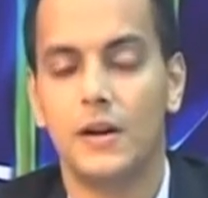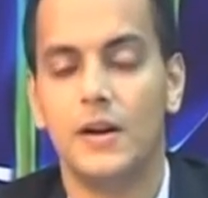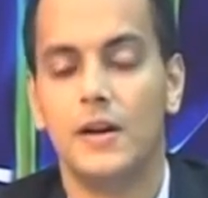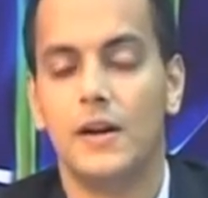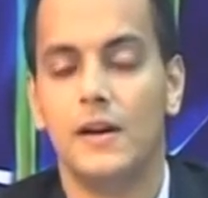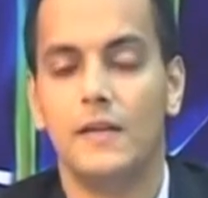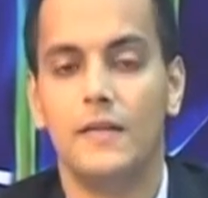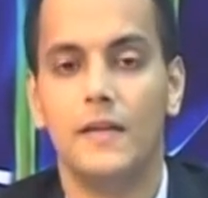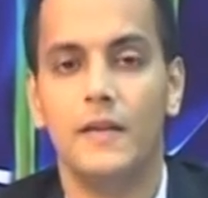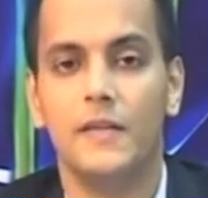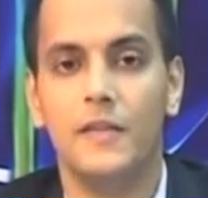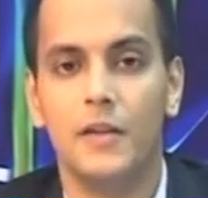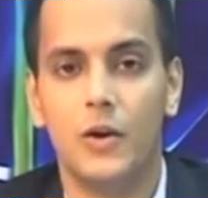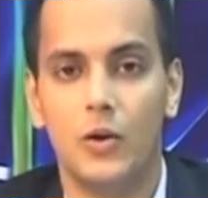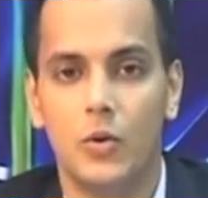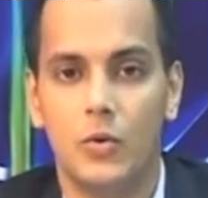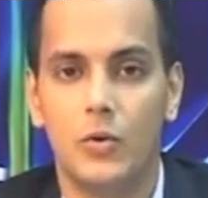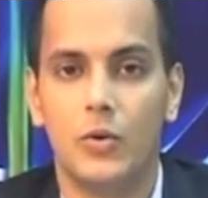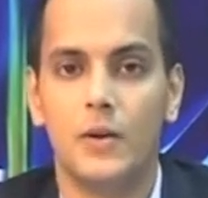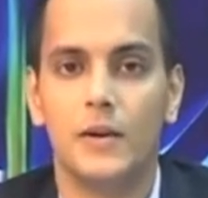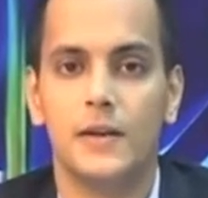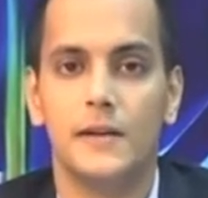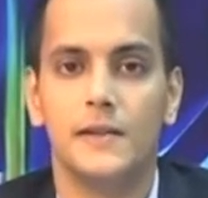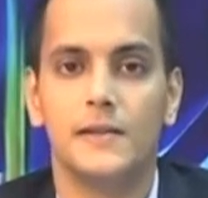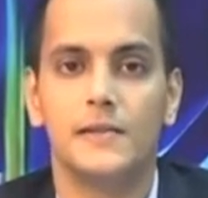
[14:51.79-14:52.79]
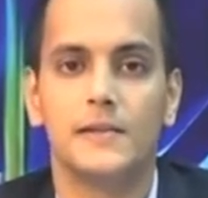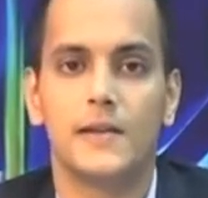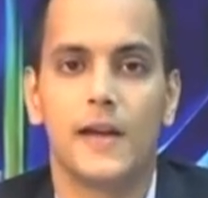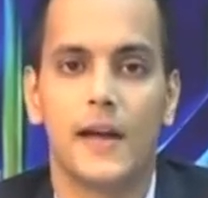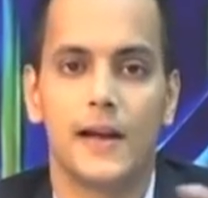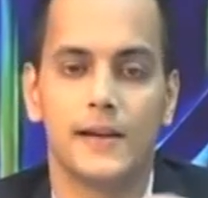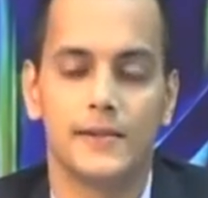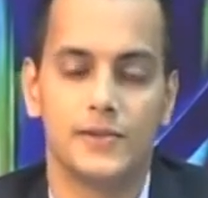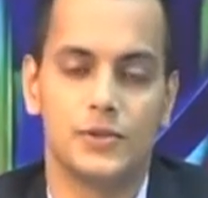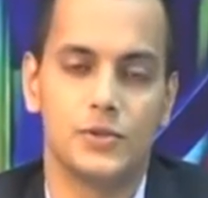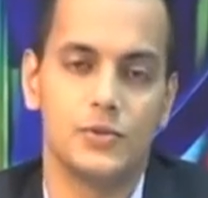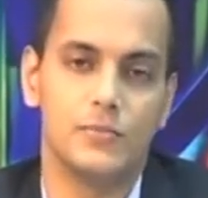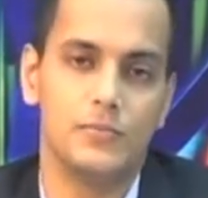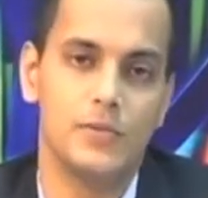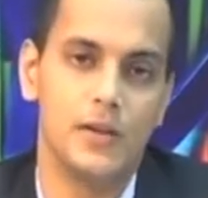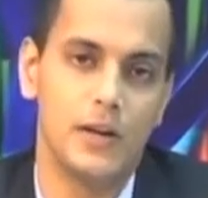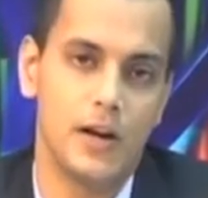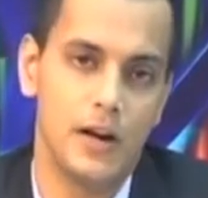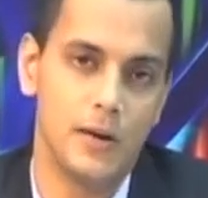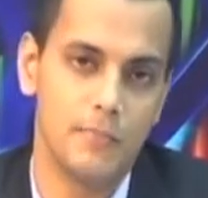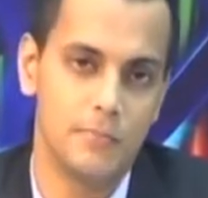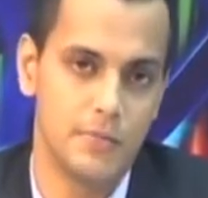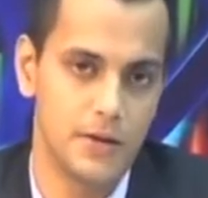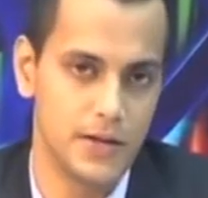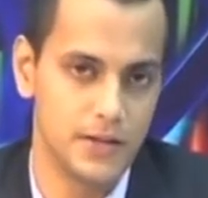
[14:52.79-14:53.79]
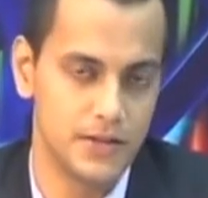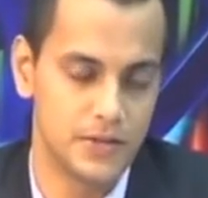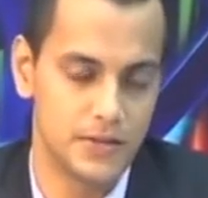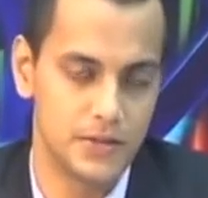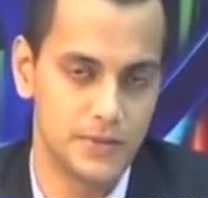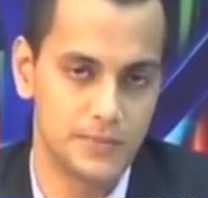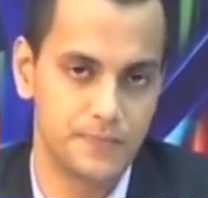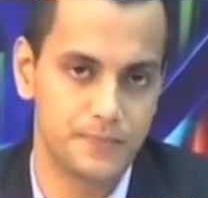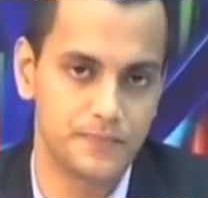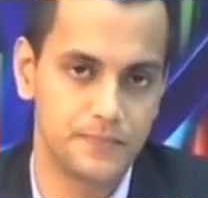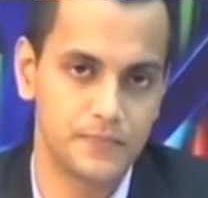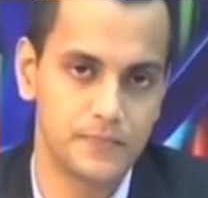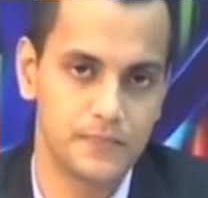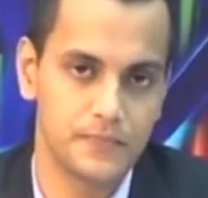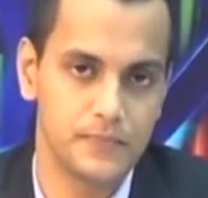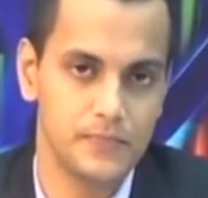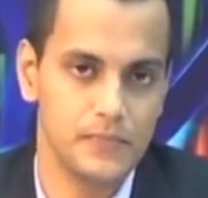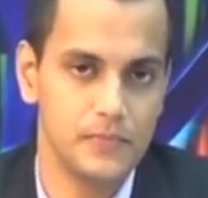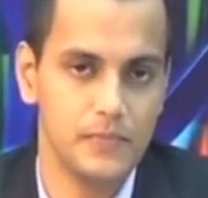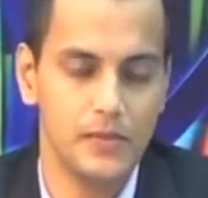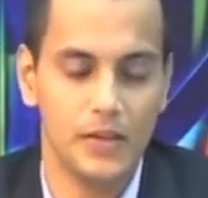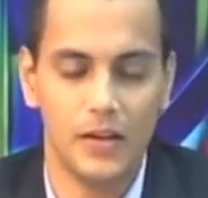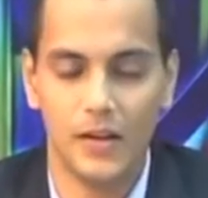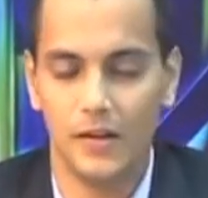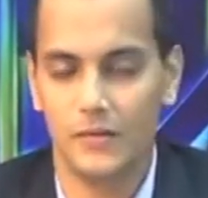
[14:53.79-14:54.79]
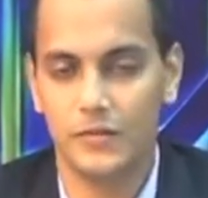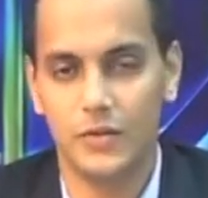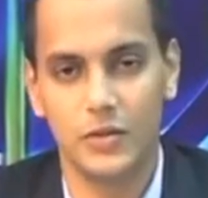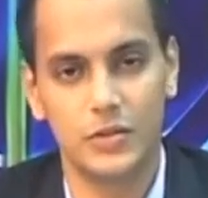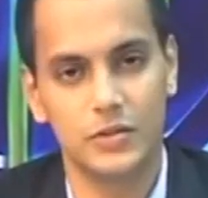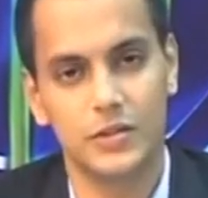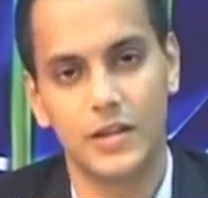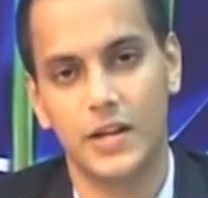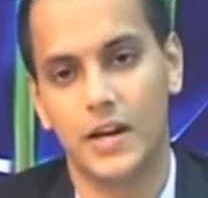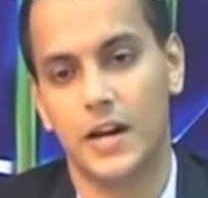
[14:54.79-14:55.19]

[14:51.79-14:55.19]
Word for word: achieve in, in the case of a, a particular turbine.